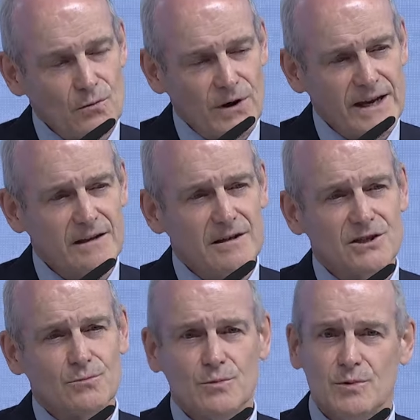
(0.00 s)

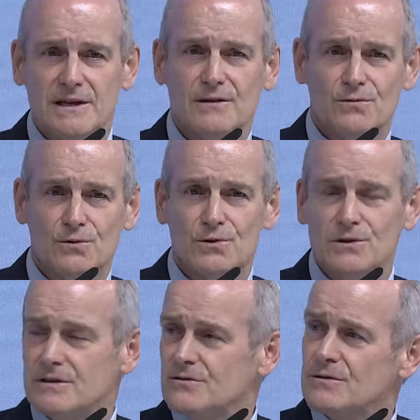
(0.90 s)
regulation will play a
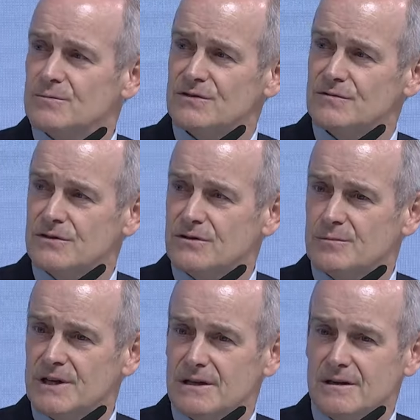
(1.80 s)
role in terms of
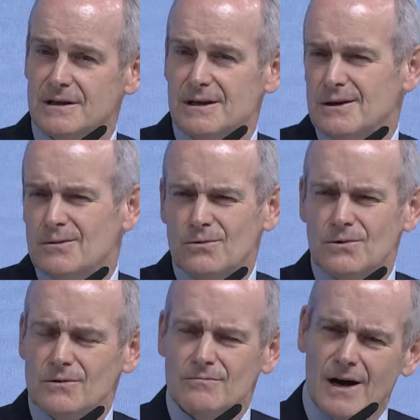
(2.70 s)
determining,
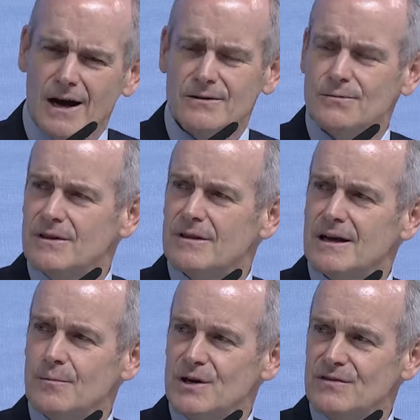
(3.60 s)
well, how do we
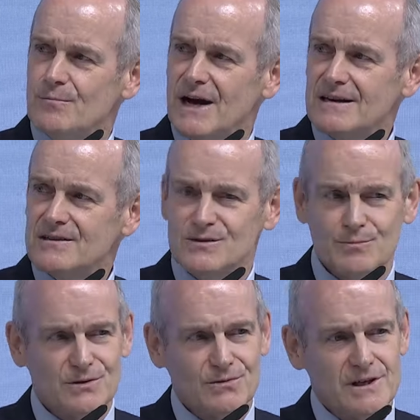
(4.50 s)
think about the balance
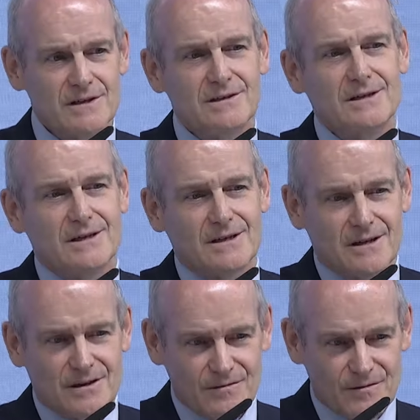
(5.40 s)
between
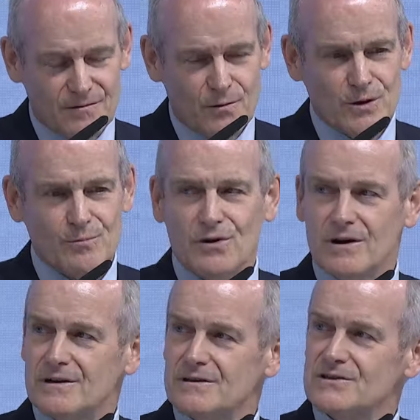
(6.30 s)
foreign
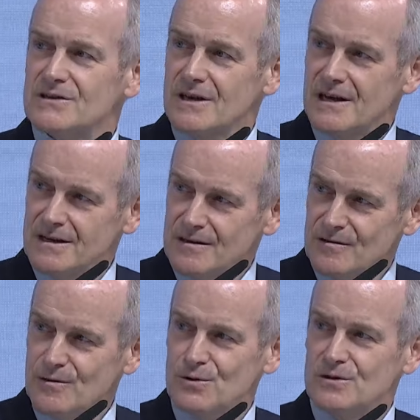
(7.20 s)
products and
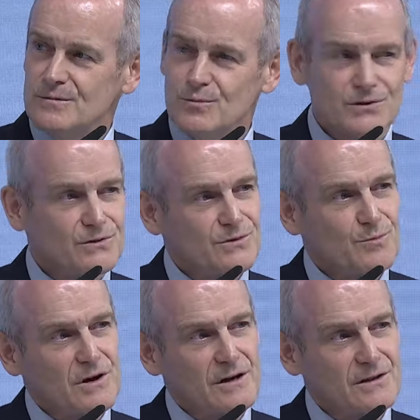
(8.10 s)
locally
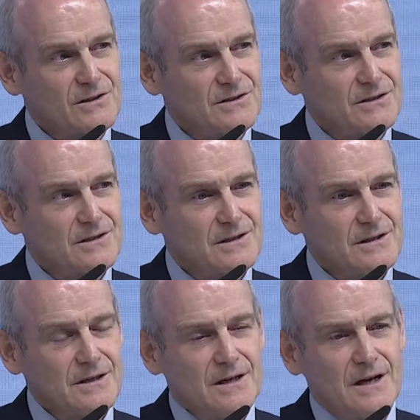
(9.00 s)
produced products?
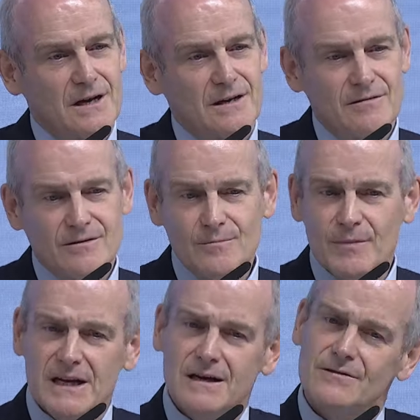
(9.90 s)
And there are
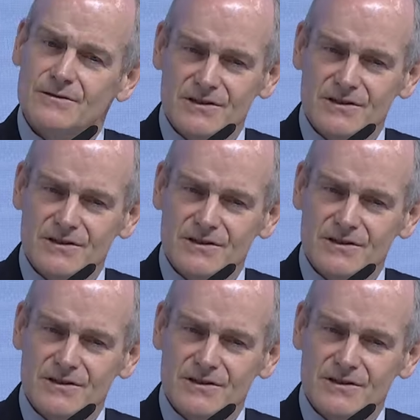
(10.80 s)
many other